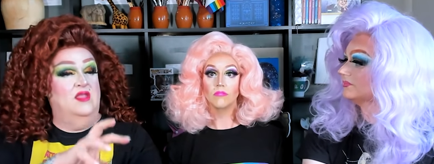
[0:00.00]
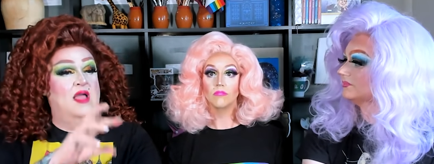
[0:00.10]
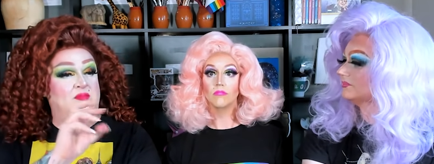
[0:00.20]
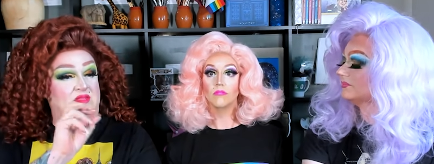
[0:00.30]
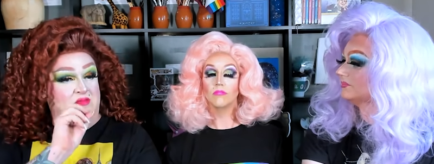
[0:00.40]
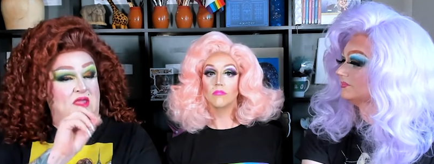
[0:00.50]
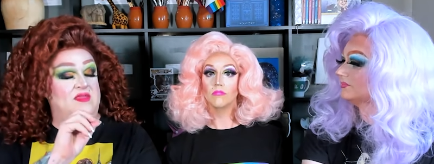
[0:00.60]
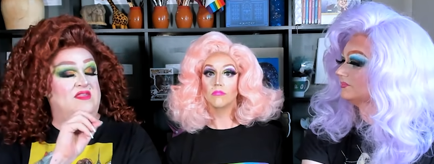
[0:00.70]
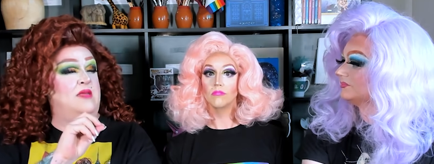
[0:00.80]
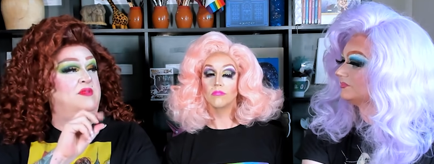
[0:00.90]
Speaker 1: "I'm um, the
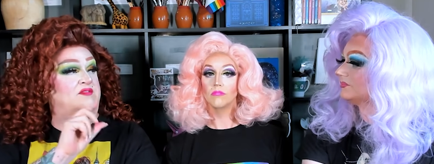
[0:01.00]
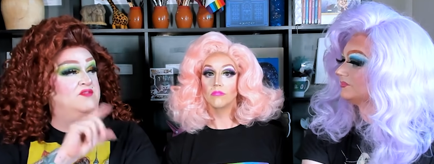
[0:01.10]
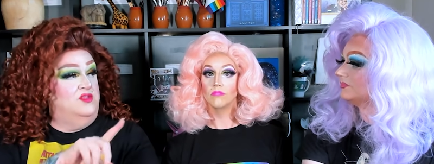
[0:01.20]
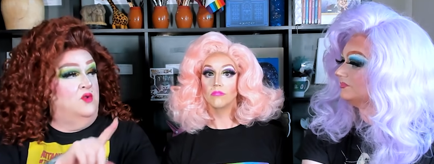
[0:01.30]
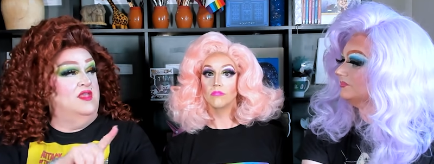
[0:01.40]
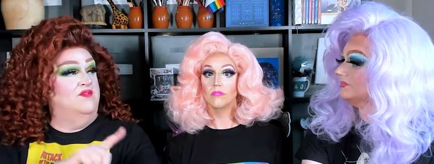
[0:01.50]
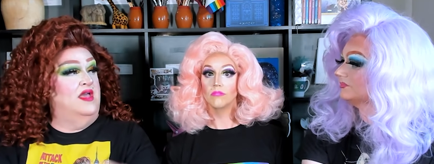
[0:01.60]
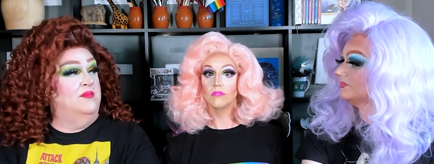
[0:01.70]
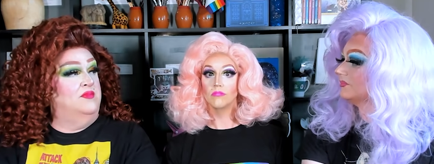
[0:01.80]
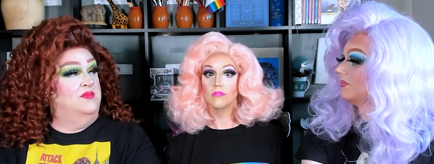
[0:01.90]
prime example of don't give
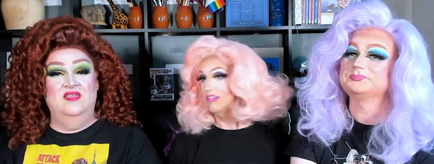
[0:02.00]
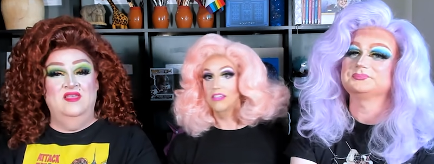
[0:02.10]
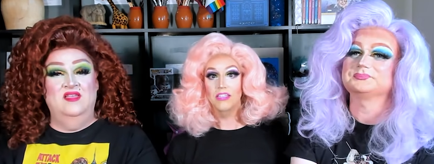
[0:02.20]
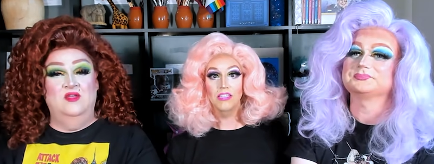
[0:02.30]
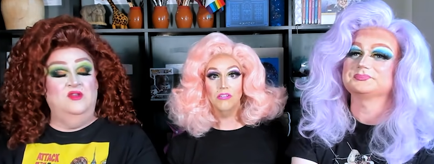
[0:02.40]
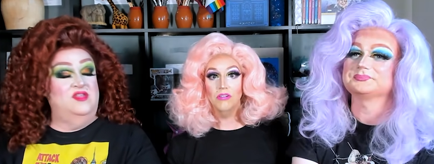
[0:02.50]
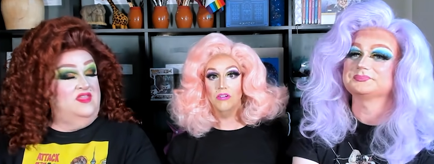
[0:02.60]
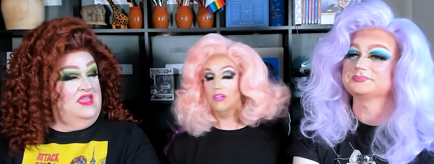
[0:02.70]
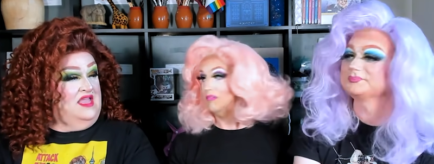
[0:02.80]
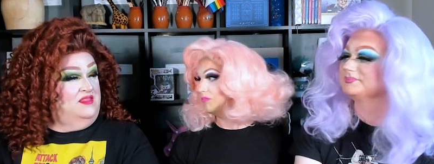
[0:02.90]
up." Who do you
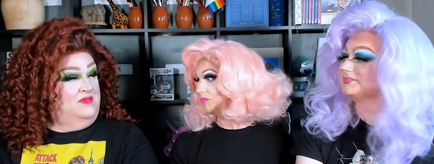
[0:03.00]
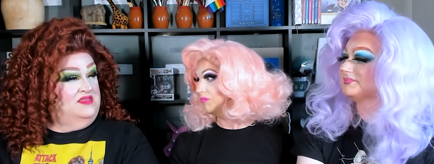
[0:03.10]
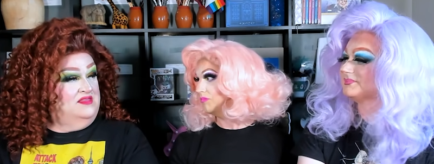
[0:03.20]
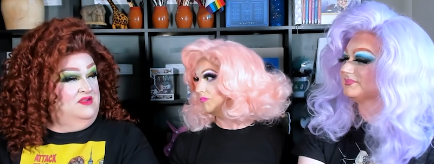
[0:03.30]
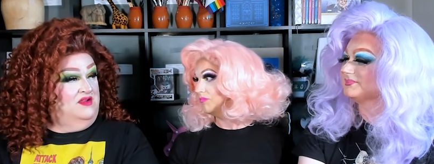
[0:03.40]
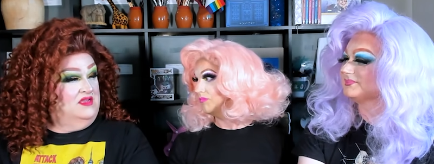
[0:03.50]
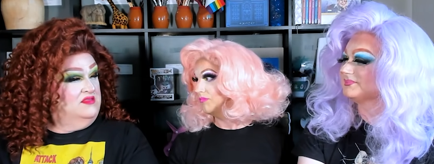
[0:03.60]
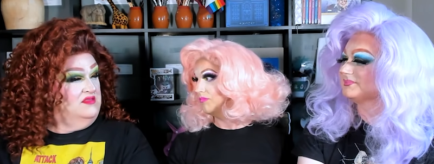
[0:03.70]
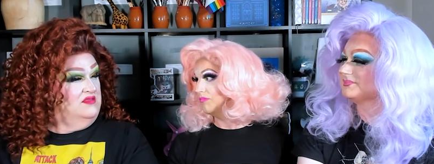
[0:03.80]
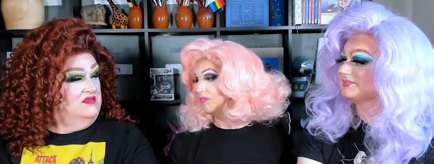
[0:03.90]
think mm. had the best
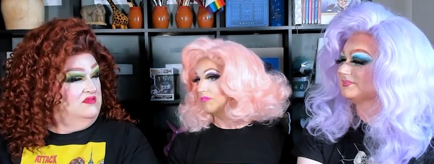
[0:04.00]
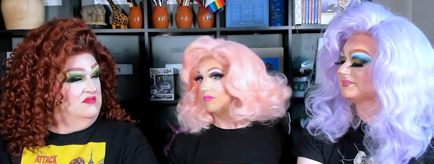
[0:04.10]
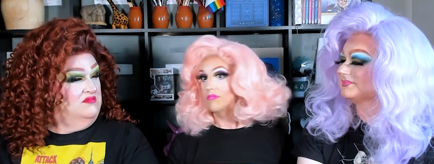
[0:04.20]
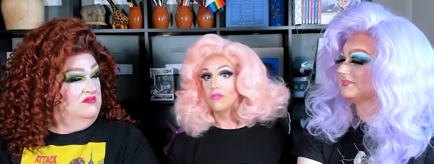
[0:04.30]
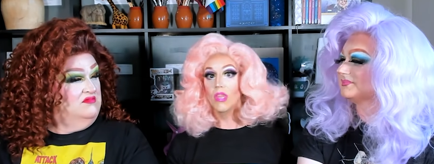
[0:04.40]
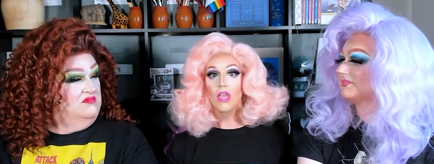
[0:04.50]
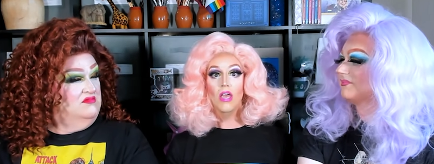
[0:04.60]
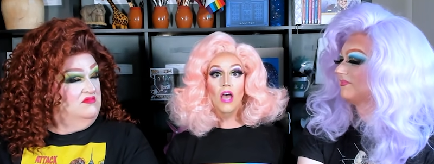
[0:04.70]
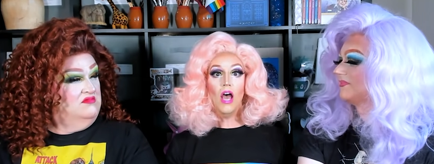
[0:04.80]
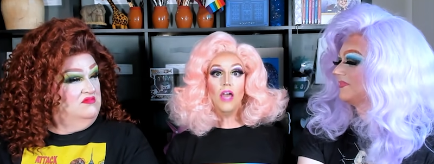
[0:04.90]
lyrics?
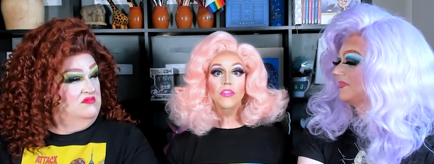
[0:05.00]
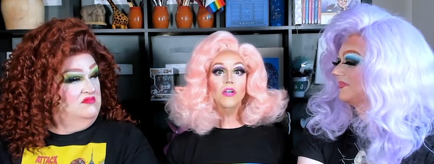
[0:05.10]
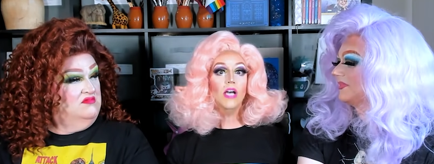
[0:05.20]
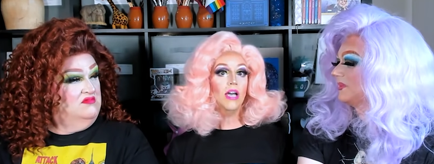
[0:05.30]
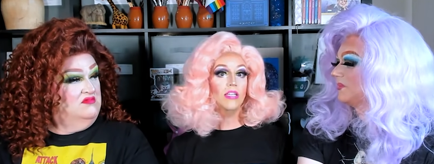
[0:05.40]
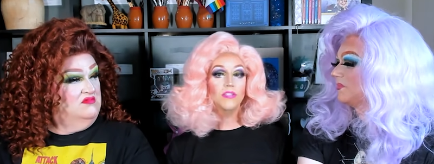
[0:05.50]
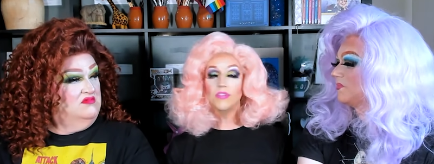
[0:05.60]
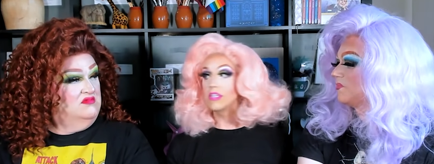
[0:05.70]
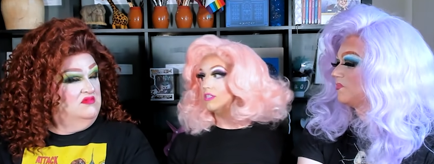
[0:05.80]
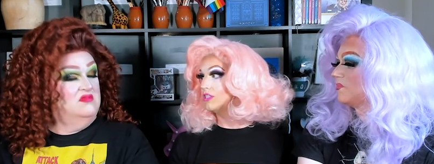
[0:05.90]
Speaker 2: I thought
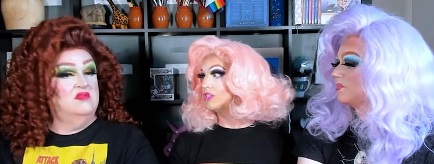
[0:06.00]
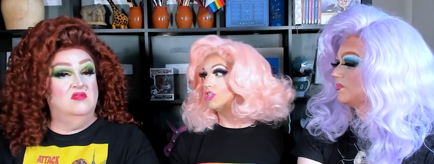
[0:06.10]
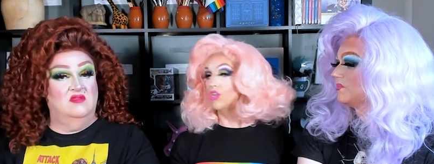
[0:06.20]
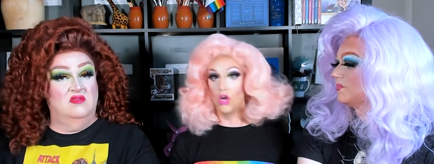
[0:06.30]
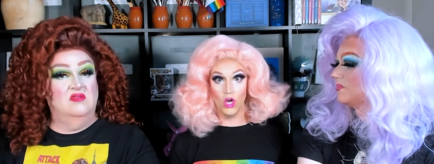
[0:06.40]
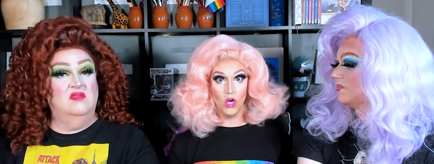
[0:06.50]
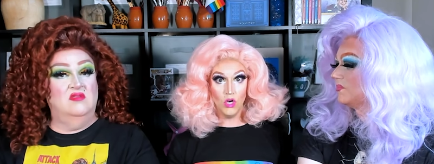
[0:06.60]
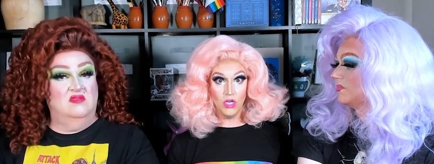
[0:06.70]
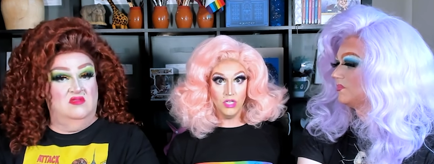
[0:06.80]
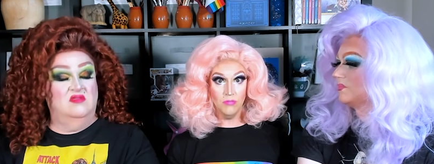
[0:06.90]
Kylie's did the
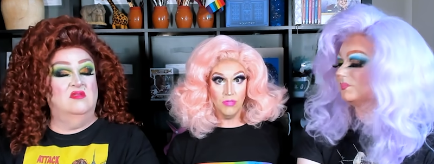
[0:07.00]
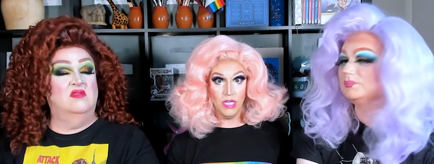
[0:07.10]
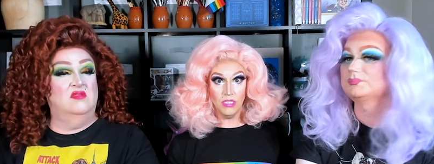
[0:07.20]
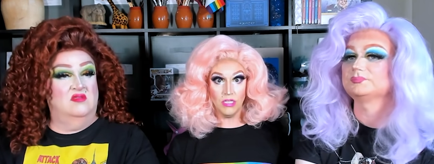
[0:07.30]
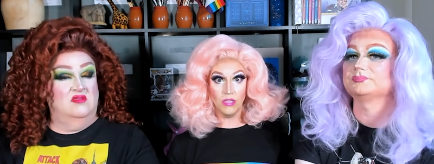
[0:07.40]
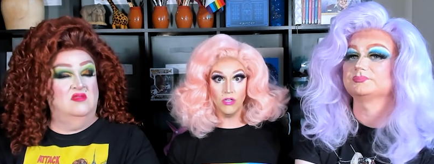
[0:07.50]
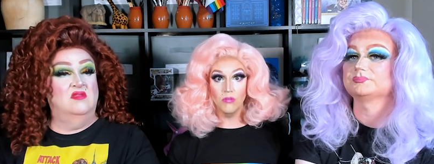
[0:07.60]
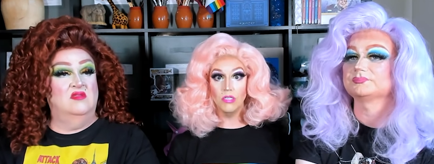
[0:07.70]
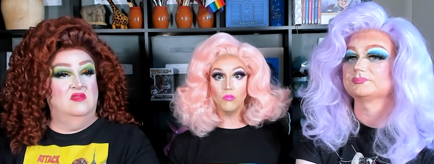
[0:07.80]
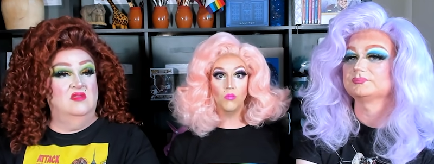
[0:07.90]
song the best. I
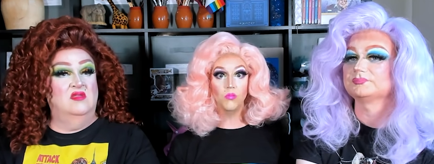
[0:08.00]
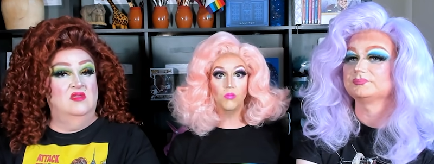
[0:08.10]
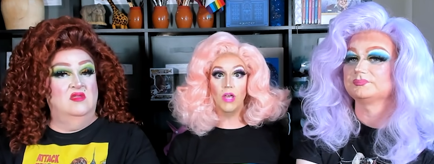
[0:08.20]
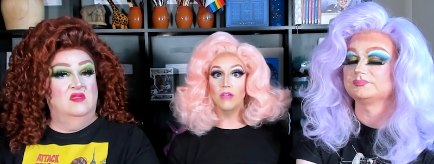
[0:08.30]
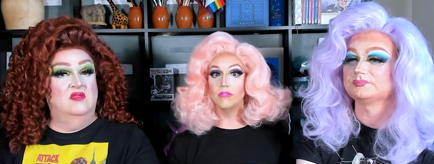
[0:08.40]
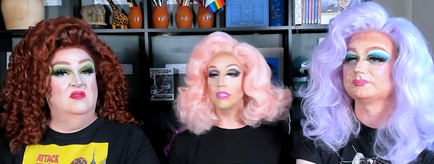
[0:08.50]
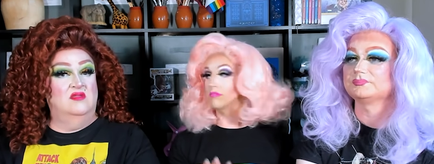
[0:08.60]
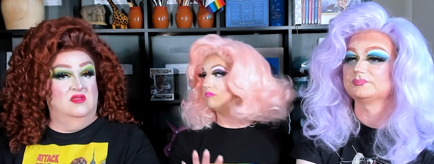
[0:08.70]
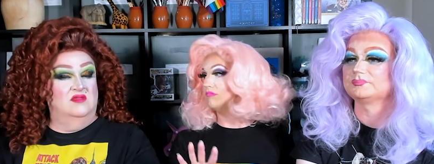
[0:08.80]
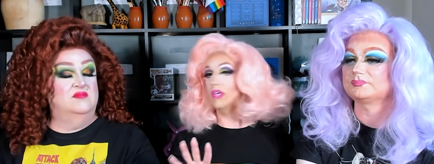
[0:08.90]
thought it was
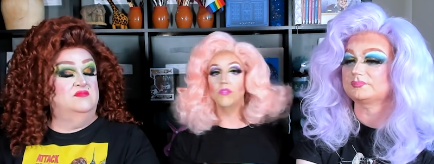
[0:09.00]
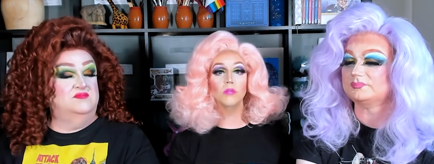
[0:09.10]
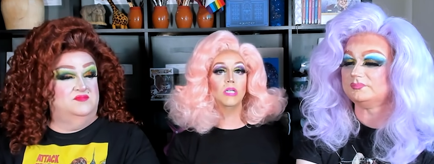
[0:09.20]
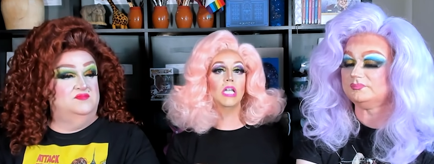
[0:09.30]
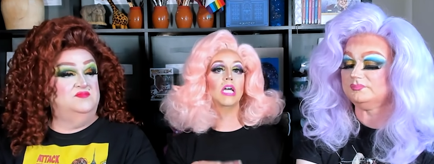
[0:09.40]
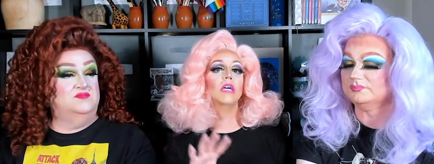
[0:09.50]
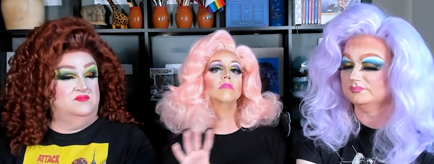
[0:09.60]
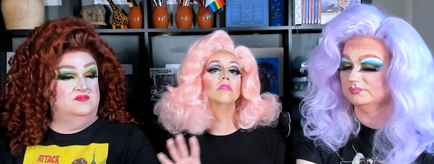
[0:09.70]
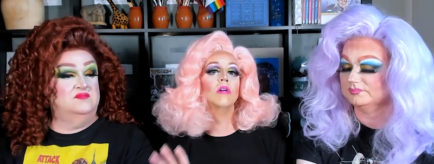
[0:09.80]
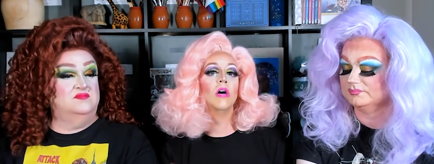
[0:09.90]
like everyone being like,
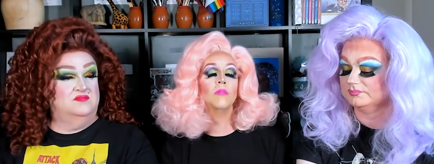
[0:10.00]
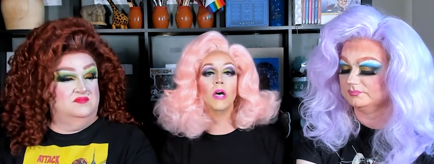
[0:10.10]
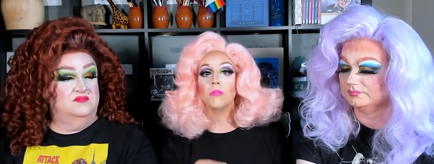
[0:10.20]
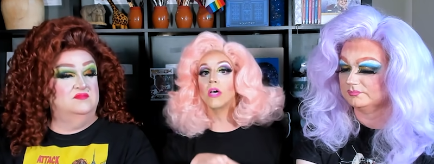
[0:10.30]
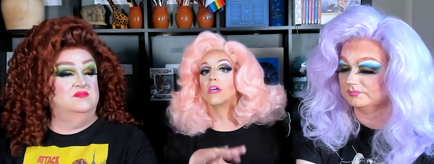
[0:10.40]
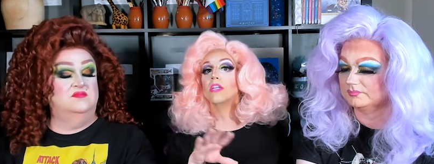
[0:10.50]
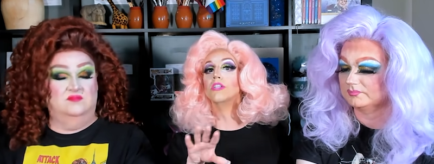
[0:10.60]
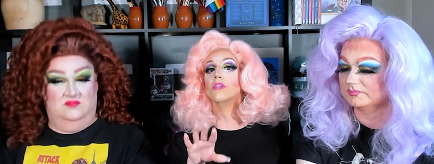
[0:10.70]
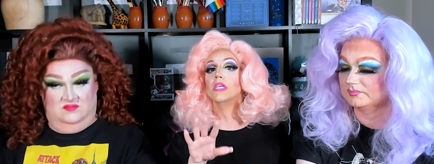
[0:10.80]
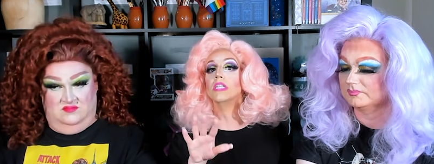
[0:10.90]
I'm, not, I'm not going to do